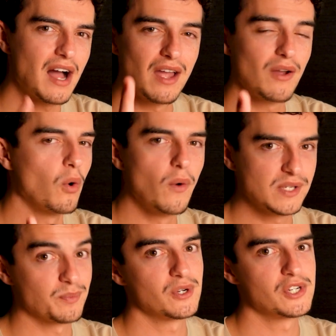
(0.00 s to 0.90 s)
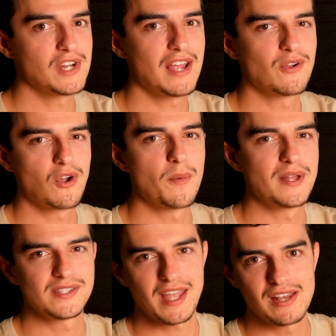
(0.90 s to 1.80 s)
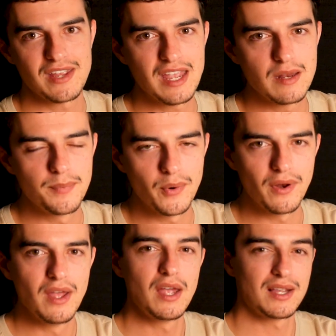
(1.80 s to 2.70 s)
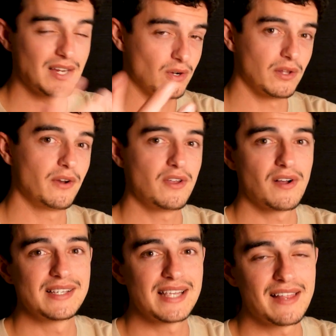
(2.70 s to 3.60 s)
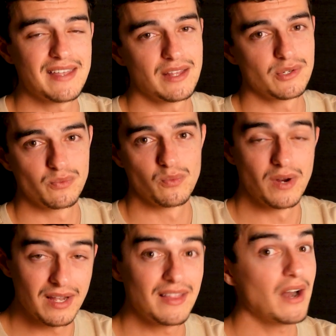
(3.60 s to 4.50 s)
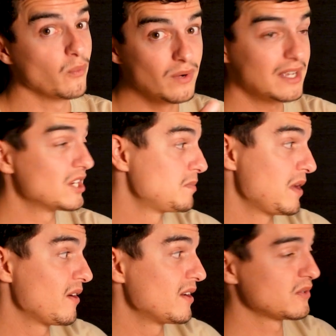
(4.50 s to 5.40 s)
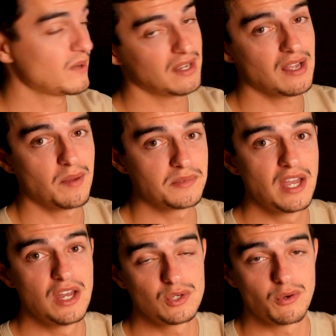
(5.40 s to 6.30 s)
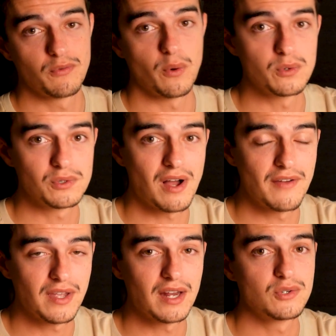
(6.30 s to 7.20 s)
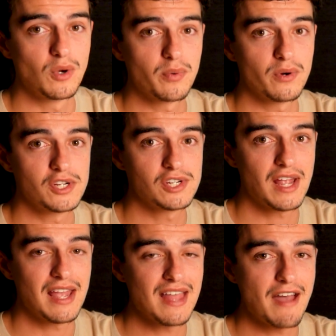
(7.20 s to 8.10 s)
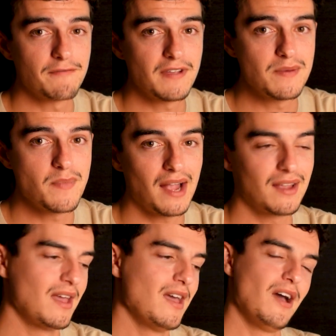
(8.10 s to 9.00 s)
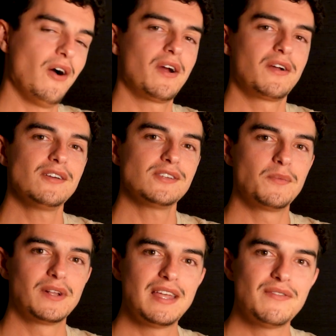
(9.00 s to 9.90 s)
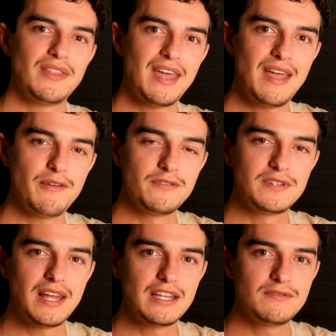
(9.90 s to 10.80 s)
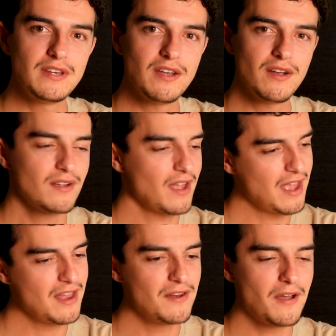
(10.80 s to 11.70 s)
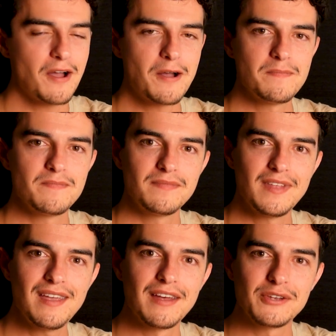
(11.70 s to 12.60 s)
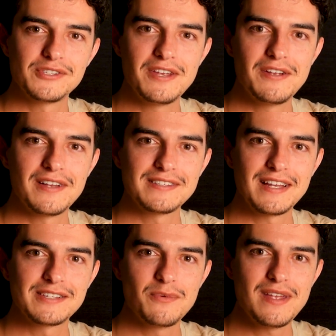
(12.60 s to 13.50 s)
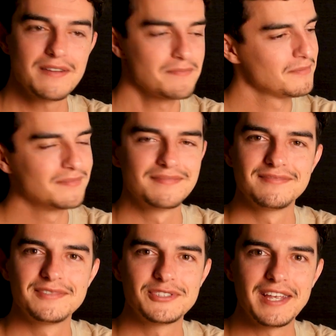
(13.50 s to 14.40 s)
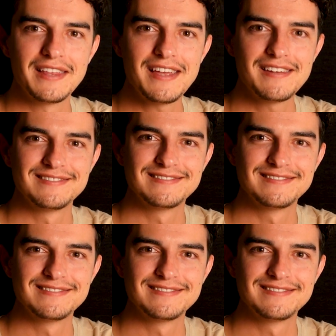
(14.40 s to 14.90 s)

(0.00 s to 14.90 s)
I always appreciate your comments and your input, because there are a lot of you guys out there that are really experienced when it comes to four-wheel driving. I do appreciate that feedback. All right, guys, I'm going to leave it there for today's video, and yeah, and I'll see you guys next week. See you then.